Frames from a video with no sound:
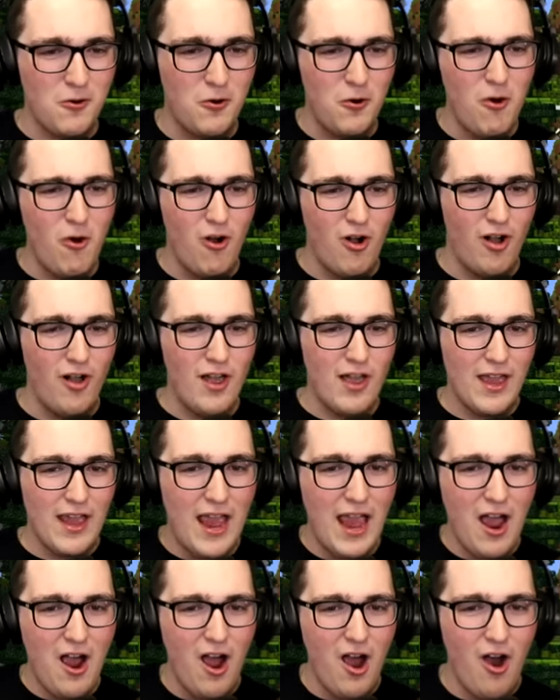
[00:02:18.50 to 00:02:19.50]
cool.
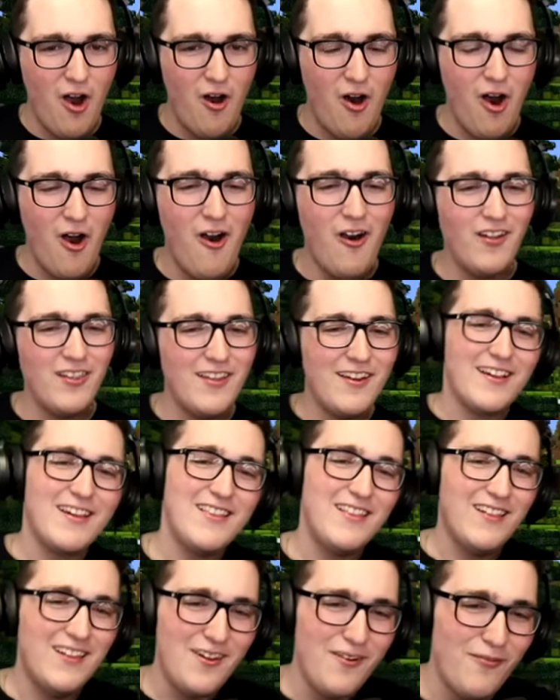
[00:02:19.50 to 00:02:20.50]
Oh, oh, look
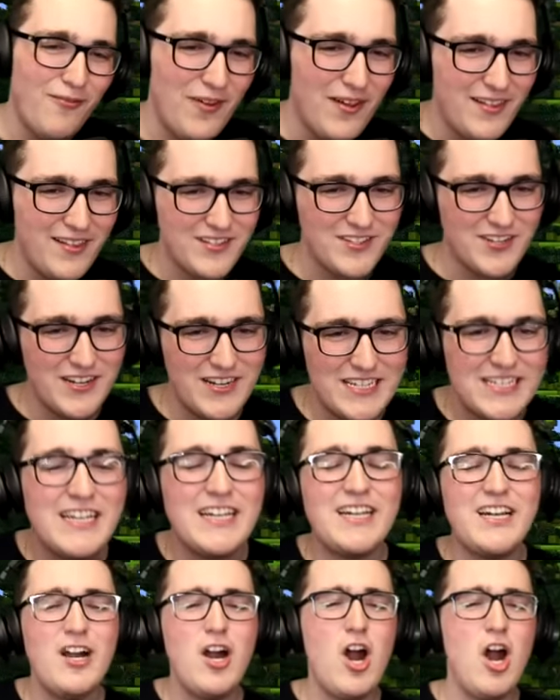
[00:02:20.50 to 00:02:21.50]
at the little villager. He's
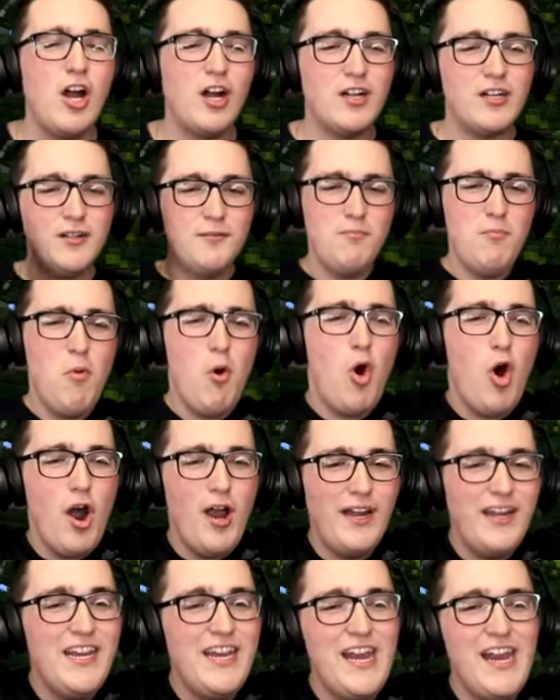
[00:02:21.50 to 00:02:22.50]
like, oh, good
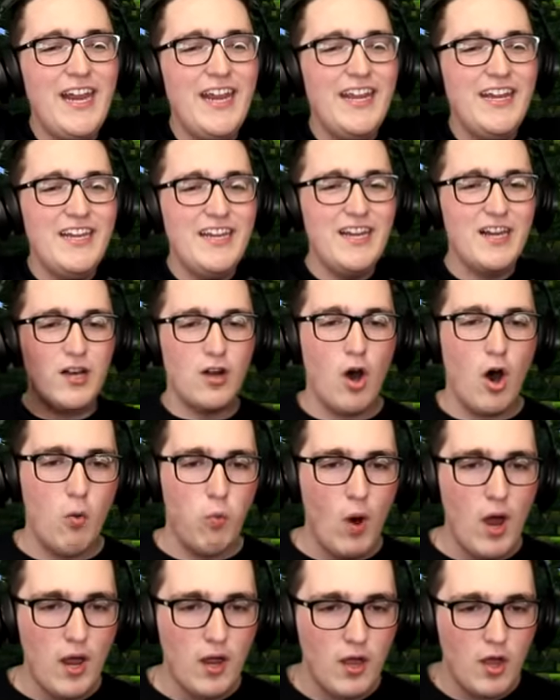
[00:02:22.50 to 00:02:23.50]
morning. Oh,
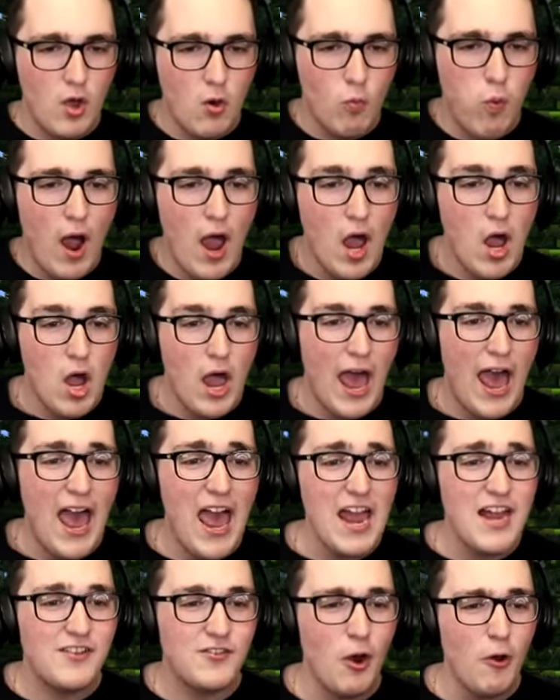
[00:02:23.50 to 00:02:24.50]
what? What?
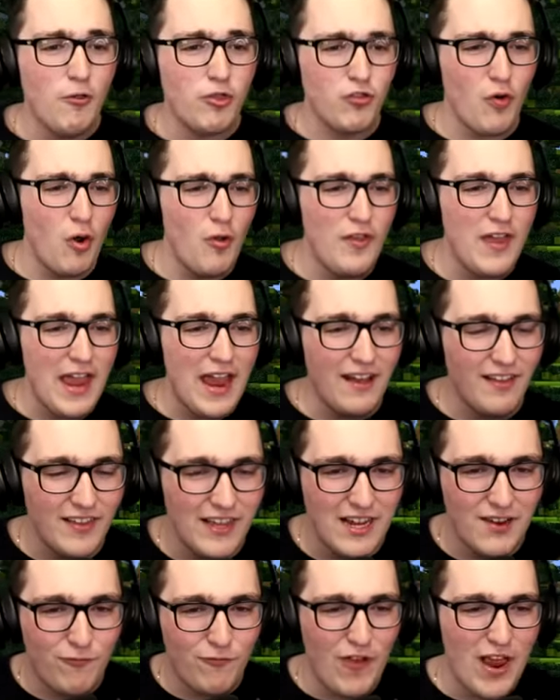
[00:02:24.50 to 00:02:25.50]
Hey, don't throw the
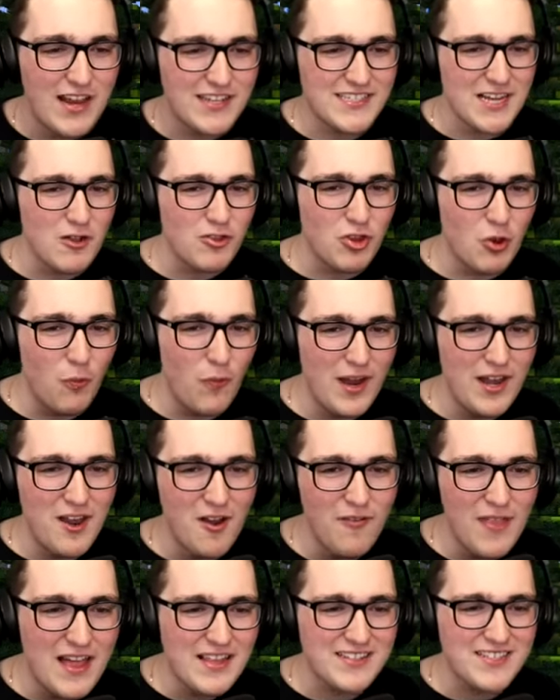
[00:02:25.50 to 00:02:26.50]
alien face out the window.
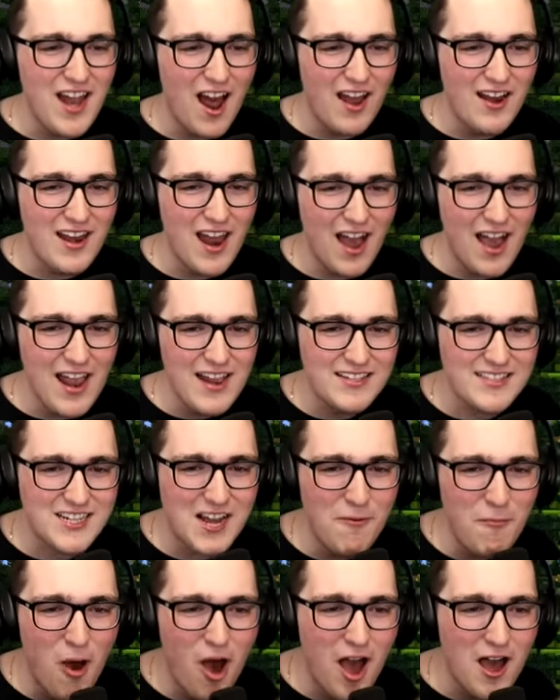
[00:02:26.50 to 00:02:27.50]
That's not nice.
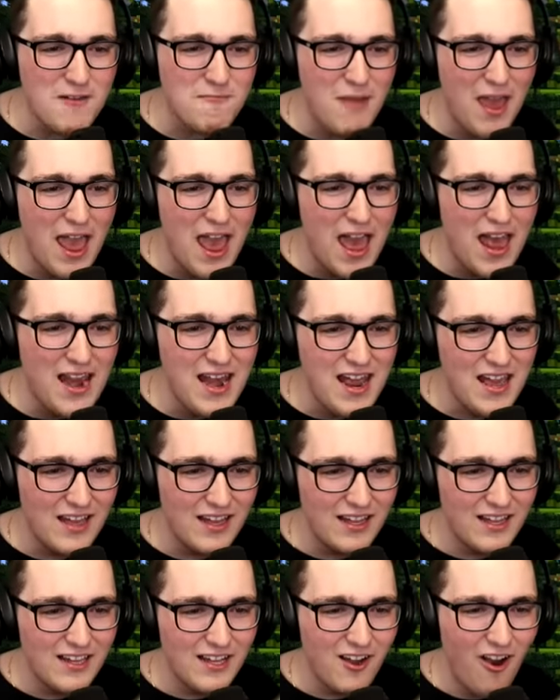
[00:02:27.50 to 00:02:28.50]
Come on, man.
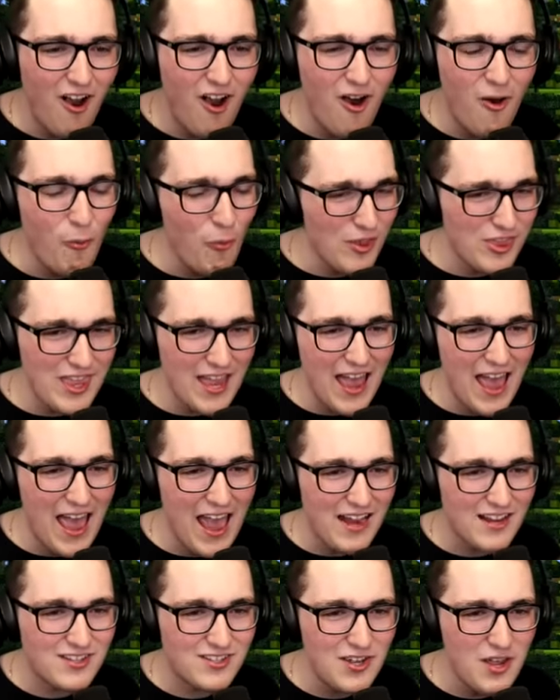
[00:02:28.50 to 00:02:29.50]
Oh, what the
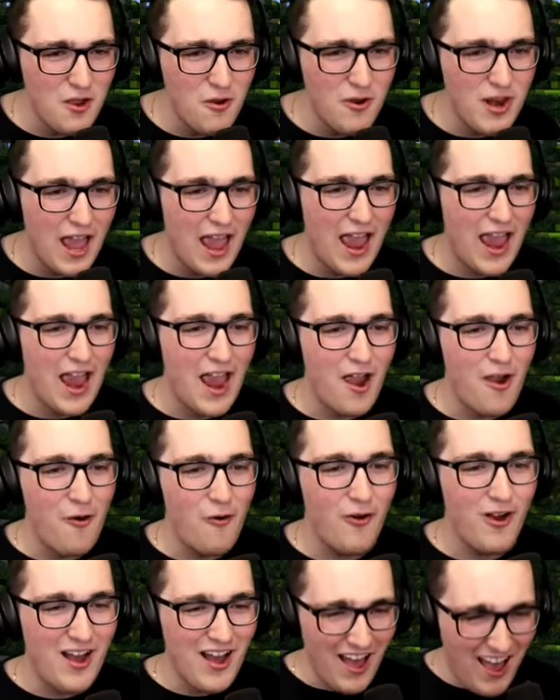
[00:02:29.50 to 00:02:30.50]
heck, dude?
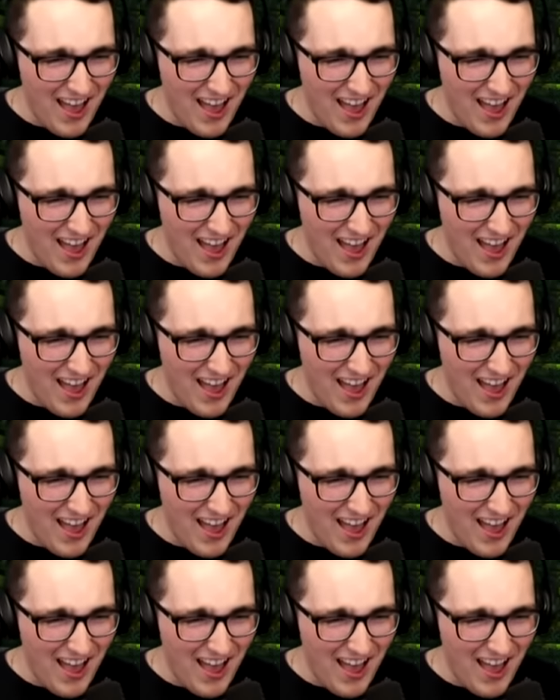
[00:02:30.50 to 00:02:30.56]
Ow.